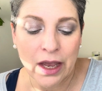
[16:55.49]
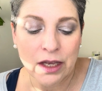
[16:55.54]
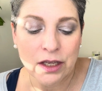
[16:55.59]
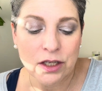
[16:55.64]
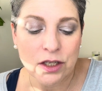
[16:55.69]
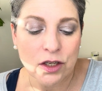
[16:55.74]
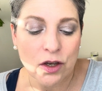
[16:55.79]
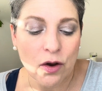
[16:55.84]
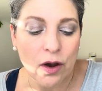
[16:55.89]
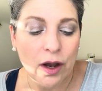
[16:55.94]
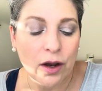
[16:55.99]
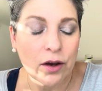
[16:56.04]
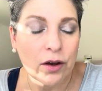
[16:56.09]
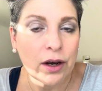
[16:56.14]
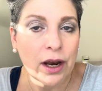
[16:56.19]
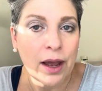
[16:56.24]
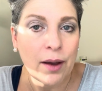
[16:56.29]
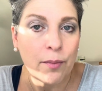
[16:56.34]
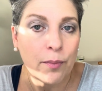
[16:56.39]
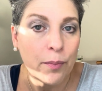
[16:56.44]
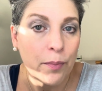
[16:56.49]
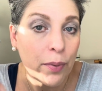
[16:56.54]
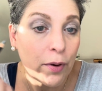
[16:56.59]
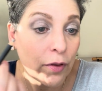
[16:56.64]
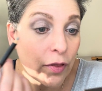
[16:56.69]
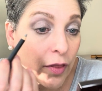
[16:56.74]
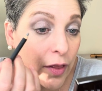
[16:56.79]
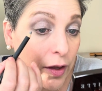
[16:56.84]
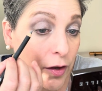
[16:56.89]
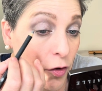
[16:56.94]
So I'm gonna
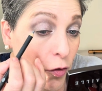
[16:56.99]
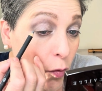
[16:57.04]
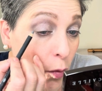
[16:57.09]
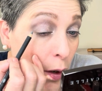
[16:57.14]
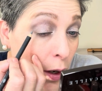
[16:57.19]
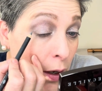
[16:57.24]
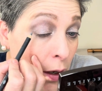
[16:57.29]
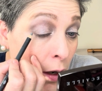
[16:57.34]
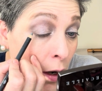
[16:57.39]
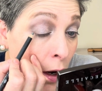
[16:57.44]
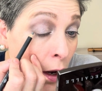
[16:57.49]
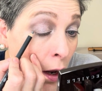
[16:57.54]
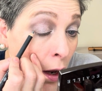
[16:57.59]
put this one,